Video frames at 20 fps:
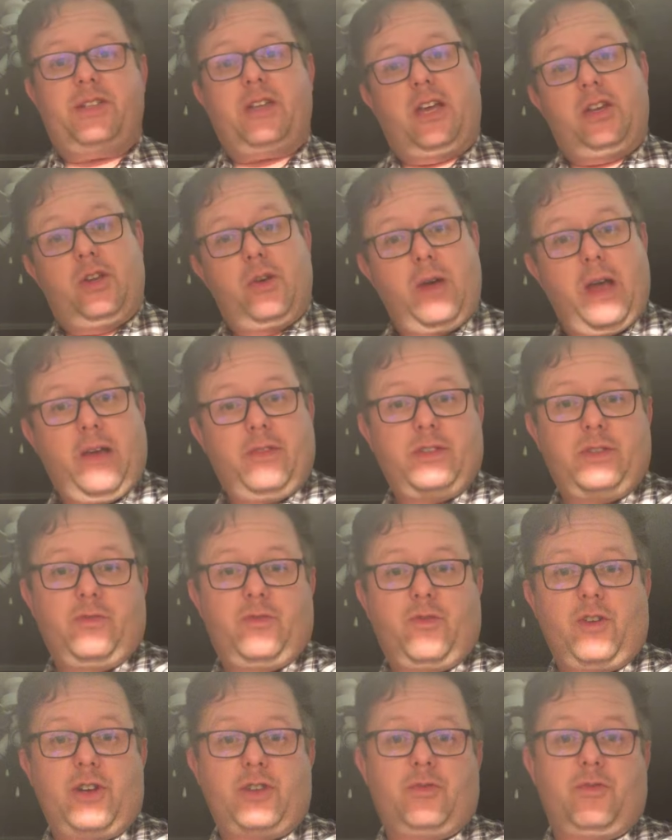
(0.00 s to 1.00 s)
I do have some
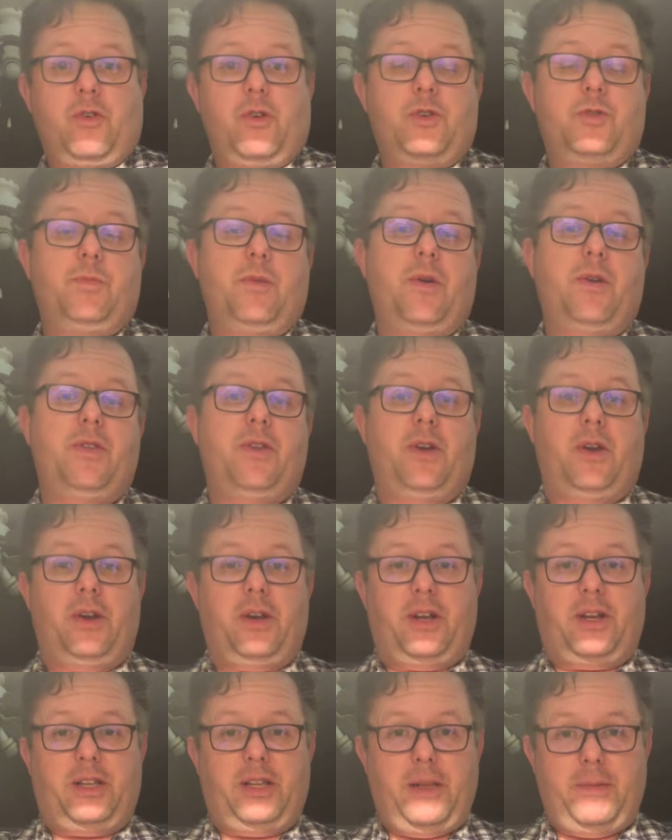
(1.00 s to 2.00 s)
fresh rosemary that I'm going
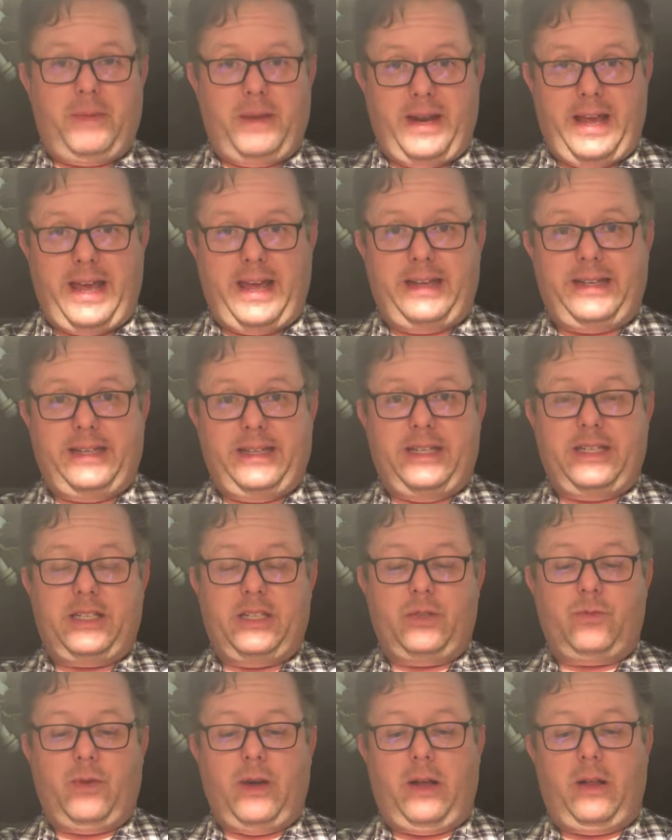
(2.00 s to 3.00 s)
to clip and add to this
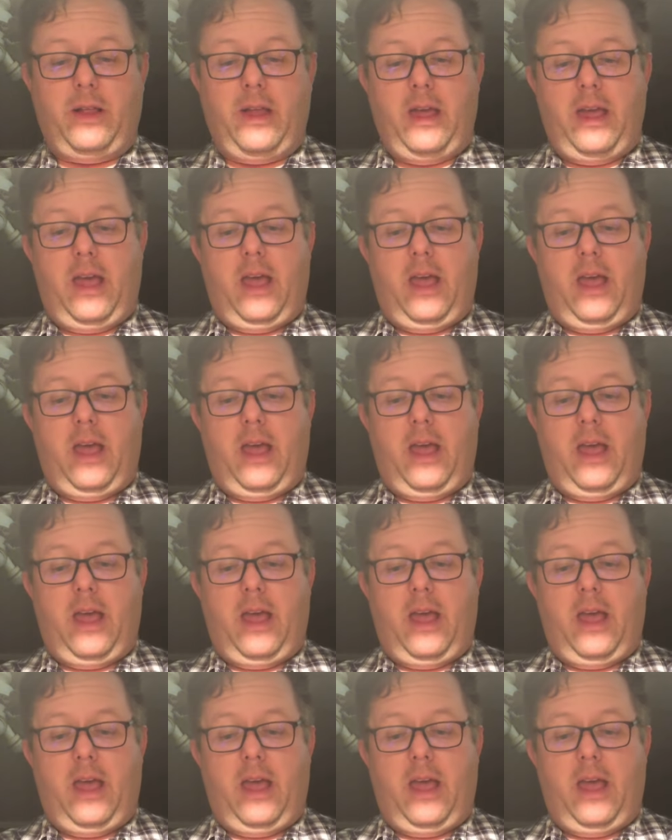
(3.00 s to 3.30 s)
as well.